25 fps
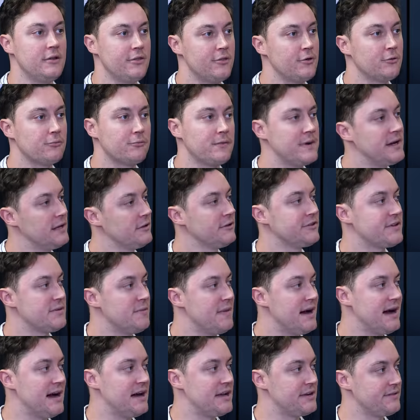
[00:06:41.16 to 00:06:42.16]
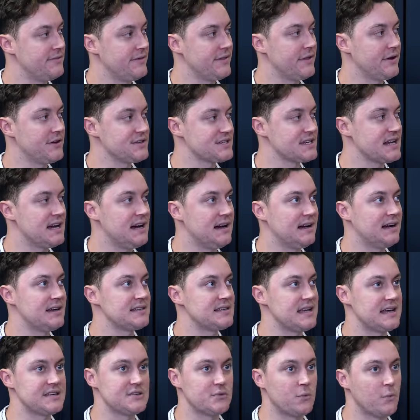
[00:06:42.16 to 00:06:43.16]
the real demand for those
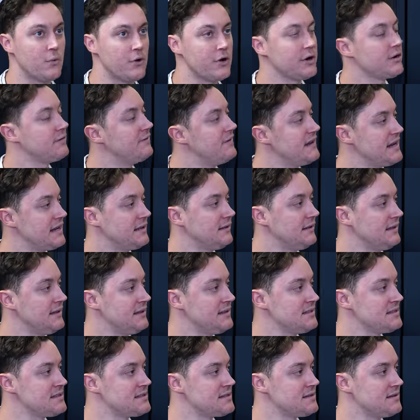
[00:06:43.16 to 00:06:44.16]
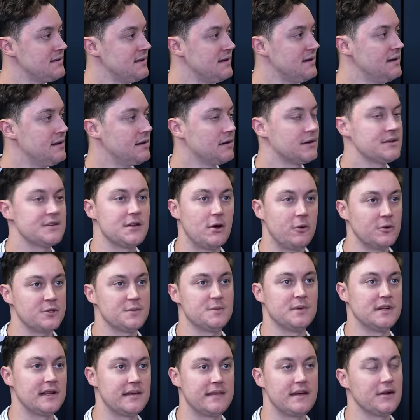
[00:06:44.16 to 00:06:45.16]
cars as a work vehicle is, because
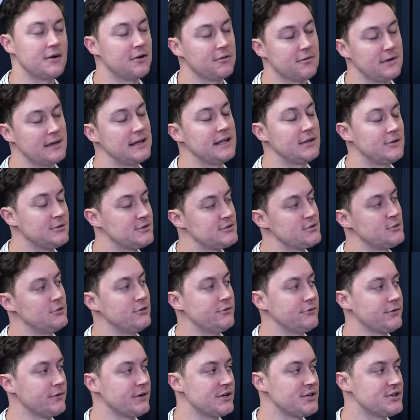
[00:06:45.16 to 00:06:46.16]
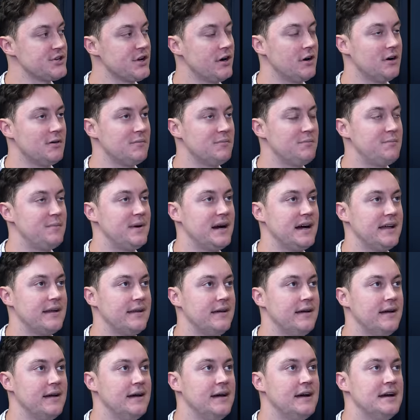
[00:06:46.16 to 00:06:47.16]
ultimately they're a really good tool for a job.
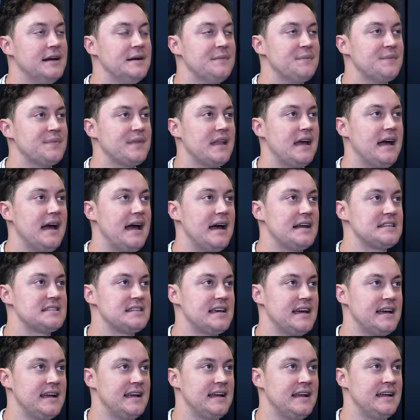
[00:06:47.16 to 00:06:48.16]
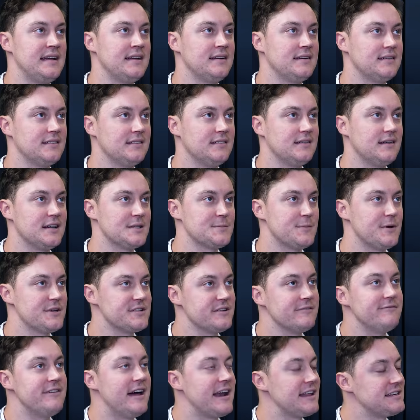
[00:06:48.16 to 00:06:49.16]
But as a, I suppose,
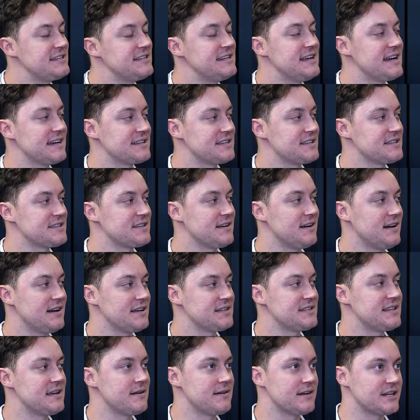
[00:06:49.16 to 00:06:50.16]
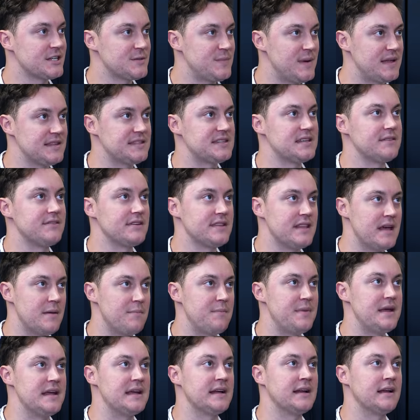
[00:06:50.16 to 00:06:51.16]
a vanity exercise, they're expensive and they're
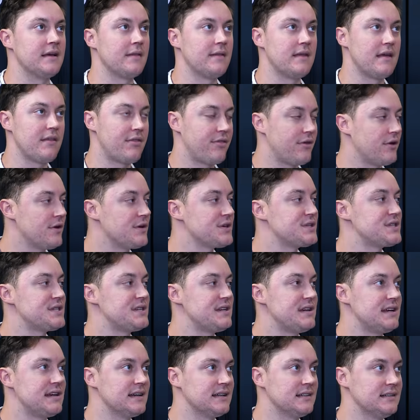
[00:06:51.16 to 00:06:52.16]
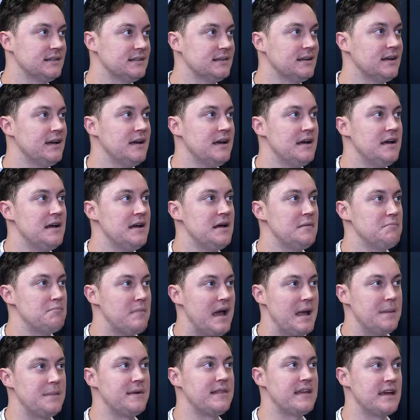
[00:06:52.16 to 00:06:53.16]
big and they're thirsty, and
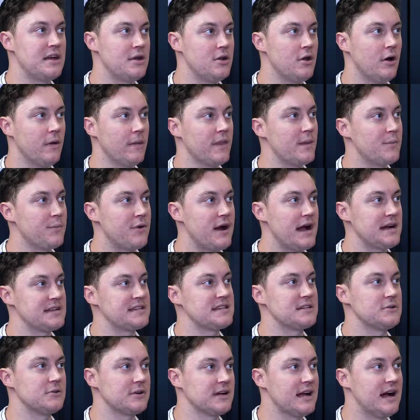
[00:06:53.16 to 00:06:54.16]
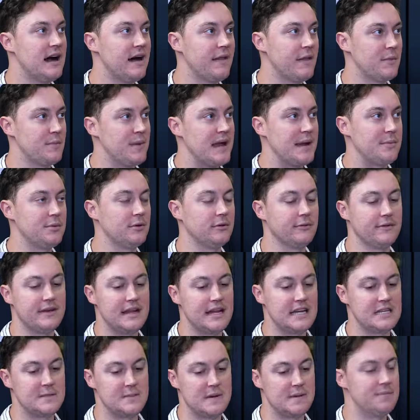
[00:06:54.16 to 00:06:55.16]
maybe they're not the practical car that people
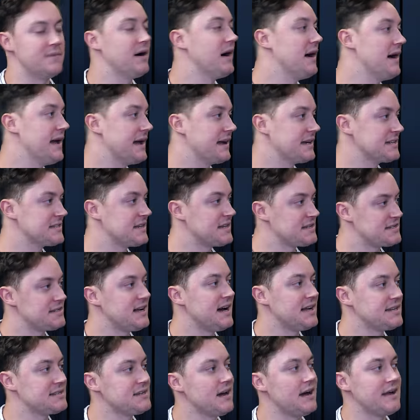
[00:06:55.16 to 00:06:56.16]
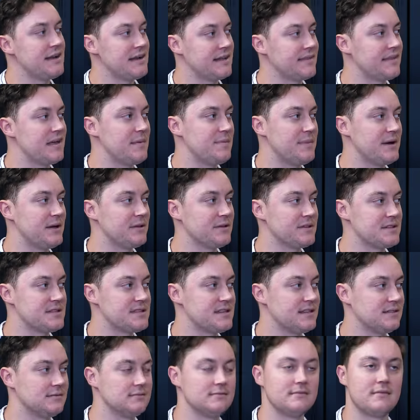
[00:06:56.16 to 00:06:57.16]
need to be buying as they start tightening their belts
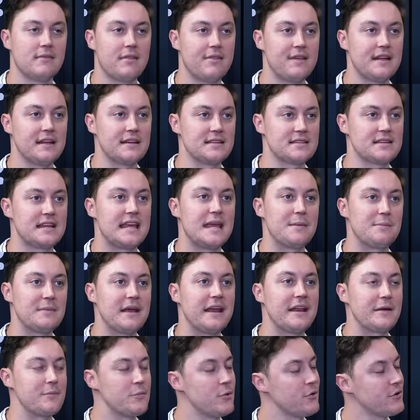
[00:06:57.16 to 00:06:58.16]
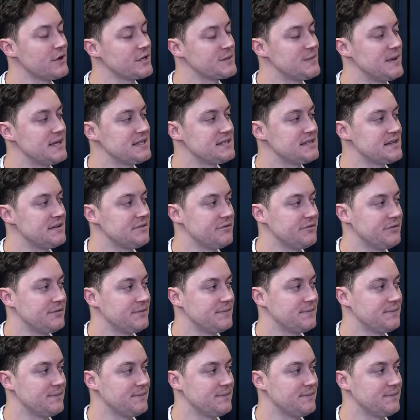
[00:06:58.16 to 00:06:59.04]
and things keep getting more expensive.